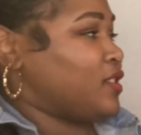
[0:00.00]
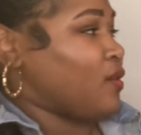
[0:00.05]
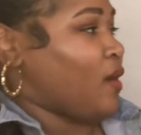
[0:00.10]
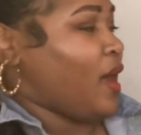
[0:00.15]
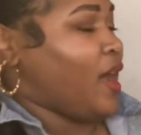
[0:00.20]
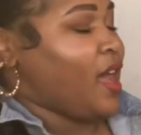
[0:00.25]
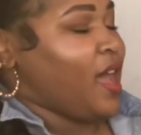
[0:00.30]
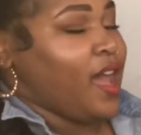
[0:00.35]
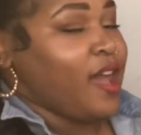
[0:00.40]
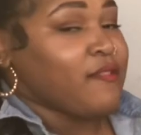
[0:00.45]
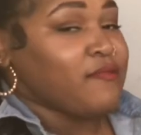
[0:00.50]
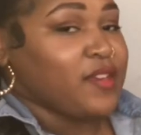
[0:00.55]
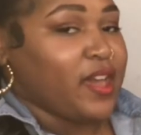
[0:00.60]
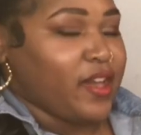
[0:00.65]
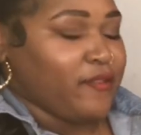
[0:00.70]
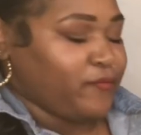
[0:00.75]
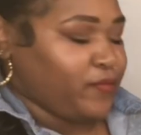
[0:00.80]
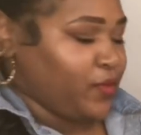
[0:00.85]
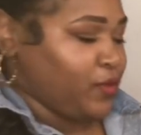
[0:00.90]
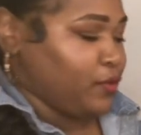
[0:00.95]
so I have
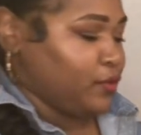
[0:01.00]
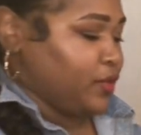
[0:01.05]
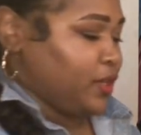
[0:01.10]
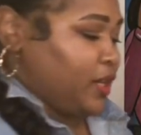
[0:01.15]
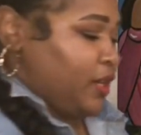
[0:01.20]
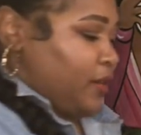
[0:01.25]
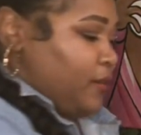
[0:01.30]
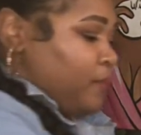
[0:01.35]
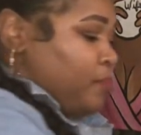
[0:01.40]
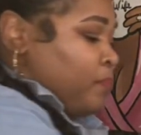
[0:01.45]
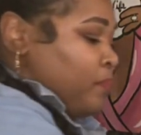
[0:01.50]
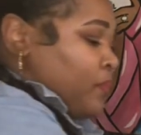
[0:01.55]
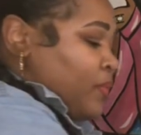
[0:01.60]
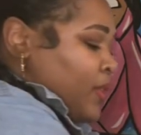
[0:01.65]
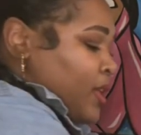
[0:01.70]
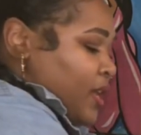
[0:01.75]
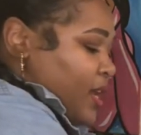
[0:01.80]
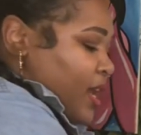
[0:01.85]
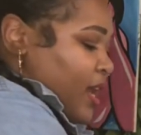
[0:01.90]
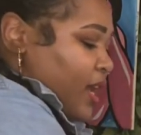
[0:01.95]
that filled in.
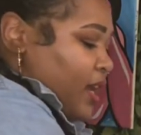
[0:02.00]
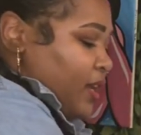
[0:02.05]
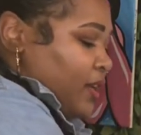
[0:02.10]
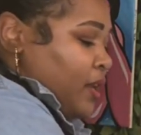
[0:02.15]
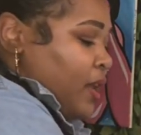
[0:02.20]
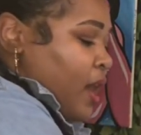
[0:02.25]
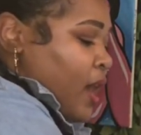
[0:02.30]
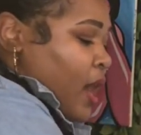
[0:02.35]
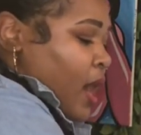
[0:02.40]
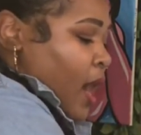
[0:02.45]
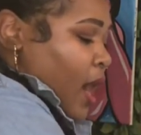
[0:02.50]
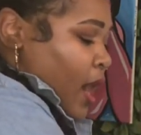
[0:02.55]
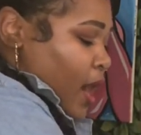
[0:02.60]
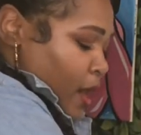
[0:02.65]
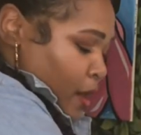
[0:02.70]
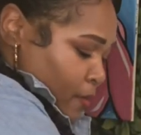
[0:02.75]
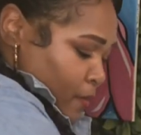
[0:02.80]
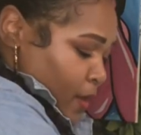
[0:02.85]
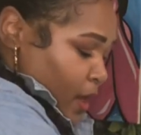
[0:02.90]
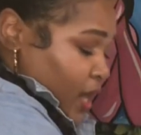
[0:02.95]
And
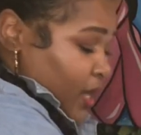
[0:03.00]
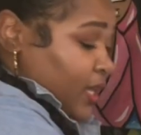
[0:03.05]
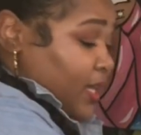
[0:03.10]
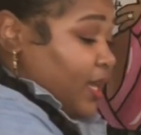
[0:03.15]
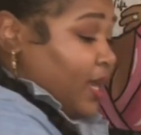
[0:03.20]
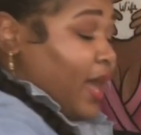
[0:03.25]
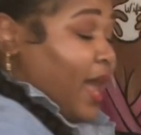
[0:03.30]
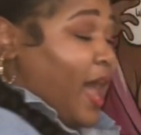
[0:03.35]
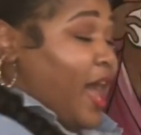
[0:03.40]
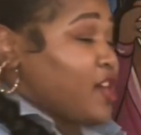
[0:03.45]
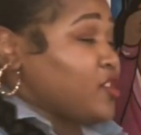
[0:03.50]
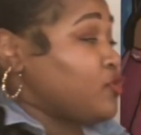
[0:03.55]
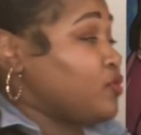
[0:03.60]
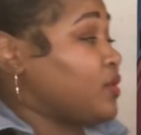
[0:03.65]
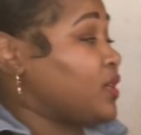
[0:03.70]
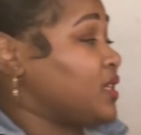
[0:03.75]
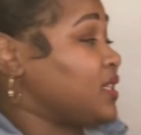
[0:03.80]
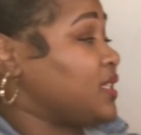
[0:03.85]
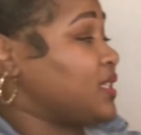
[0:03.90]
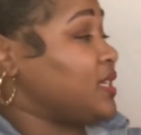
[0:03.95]
um, again, as you
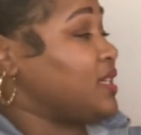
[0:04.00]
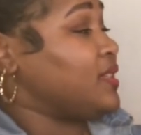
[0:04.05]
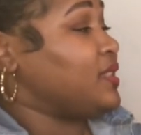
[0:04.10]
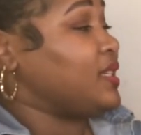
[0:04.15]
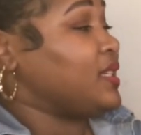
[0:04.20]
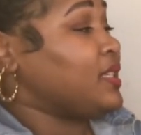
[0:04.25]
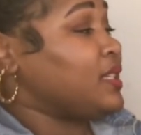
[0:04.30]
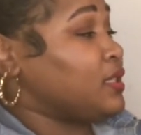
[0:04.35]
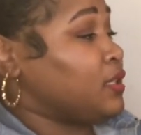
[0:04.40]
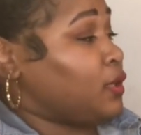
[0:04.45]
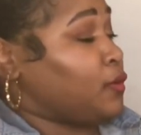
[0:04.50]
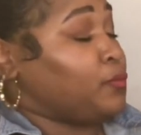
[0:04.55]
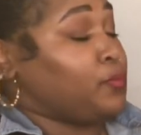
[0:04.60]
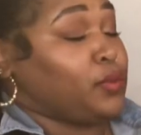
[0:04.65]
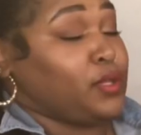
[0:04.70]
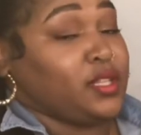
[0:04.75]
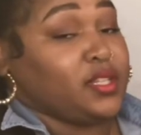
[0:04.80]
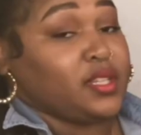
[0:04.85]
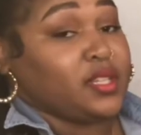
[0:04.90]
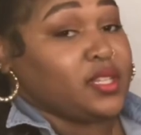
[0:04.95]
can see, this is
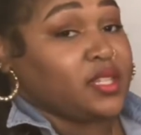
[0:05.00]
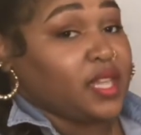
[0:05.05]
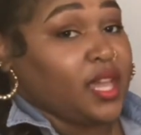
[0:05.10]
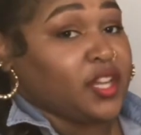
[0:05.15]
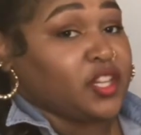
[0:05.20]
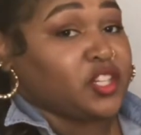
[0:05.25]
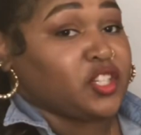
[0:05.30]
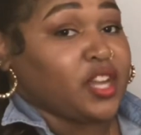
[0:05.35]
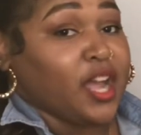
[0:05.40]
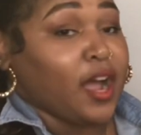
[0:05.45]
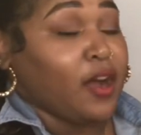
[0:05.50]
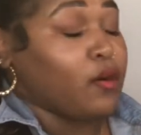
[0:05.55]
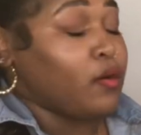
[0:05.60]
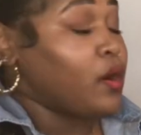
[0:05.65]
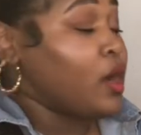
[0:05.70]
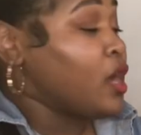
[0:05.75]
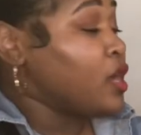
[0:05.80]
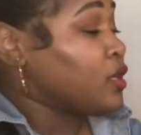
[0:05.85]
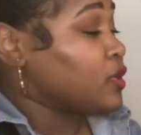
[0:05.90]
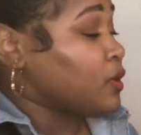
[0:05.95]
completely sketched
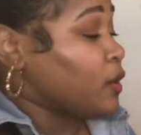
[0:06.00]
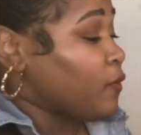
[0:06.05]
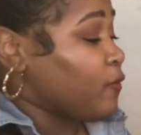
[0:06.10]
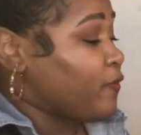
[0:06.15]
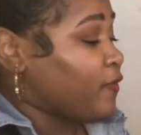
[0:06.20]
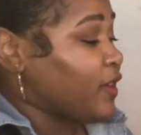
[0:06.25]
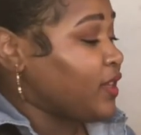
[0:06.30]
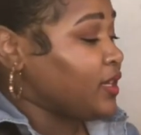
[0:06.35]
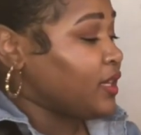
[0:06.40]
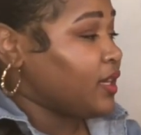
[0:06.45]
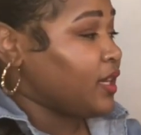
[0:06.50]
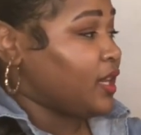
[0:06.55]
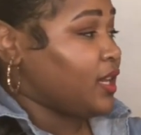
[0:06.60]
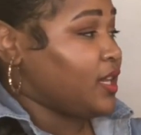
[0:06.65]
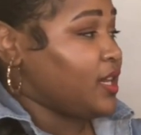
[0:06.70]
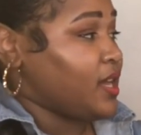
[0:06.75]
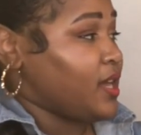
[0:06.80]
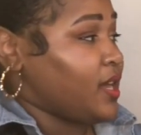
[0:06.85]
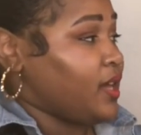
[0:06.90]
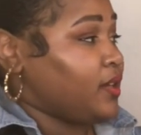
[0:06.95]
out. So filling
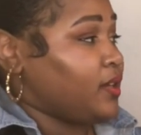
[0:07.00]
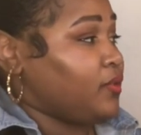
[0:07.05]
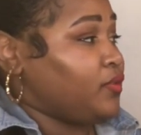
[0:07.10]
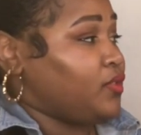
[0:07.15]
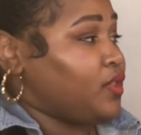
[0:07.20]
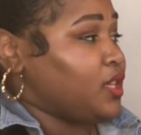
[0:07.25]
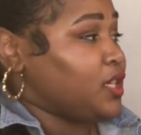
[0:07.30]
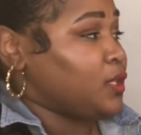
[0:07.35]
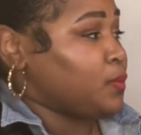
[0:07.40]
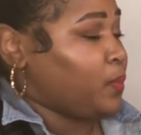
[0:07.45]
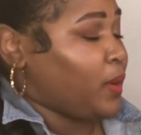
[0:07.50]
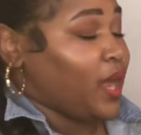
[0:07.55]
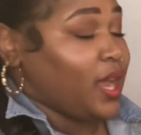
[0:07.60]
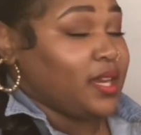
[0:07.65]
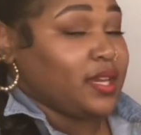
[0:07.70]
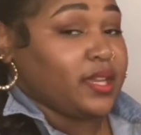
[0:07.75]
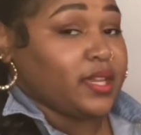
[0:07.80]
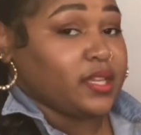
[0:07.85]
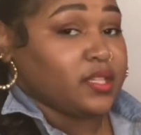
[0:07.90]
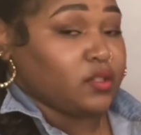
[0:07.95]
in this
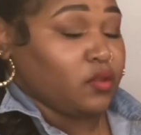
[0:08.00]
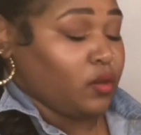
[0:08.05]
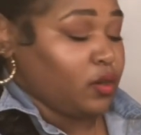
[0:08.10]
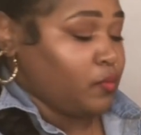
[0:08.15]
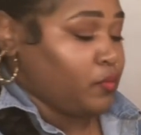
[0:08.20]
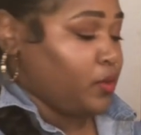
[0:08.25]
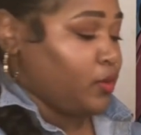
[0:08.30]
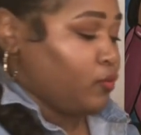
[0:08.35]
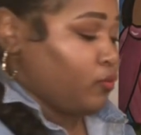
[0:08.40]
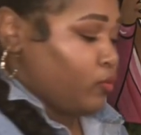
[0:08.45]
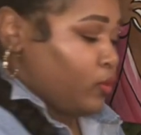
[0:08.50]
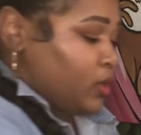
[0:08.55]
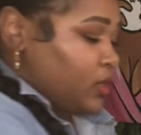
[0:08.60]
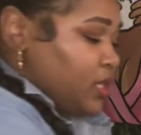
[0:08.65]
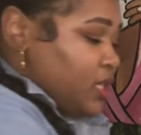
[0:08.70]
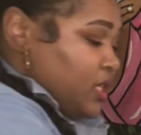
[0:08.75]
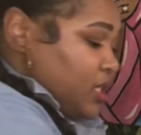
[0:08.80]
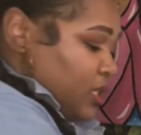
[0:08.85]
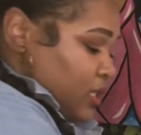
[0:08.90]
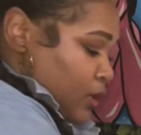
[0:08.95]
painting is going to be
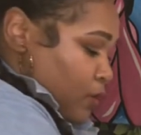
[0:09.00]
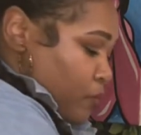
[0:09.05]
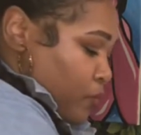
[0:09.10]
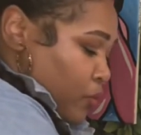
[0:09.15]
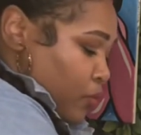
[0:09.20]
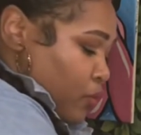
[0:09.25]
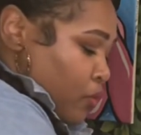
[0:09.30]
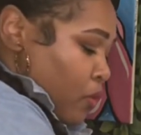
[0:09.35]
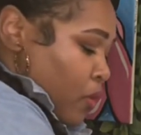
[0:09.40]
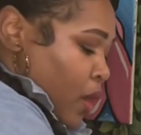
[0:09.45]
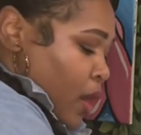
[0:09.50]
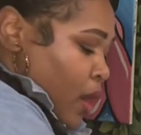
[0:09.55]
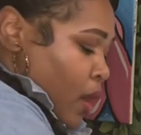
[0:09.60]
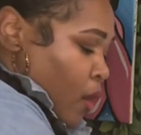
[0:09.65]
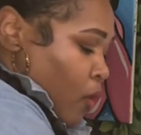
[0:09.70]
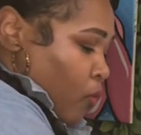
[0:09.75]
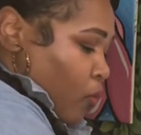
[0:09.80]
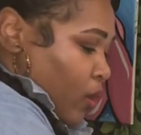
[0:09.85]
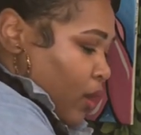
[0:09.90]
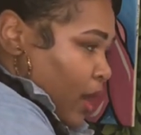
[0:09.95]
really simple.
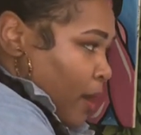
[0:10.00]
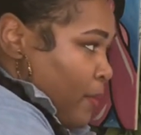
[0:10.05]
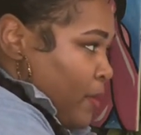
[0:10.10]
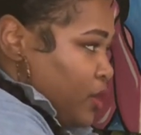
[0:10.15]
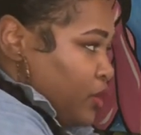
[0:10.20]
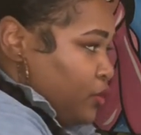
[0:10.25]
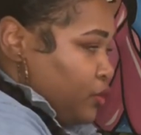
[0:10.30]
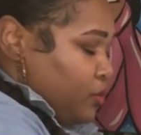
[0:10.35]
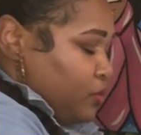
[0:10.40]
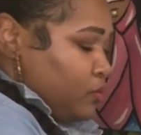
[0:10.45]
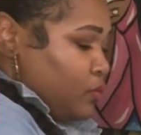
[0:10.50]
What I'm going to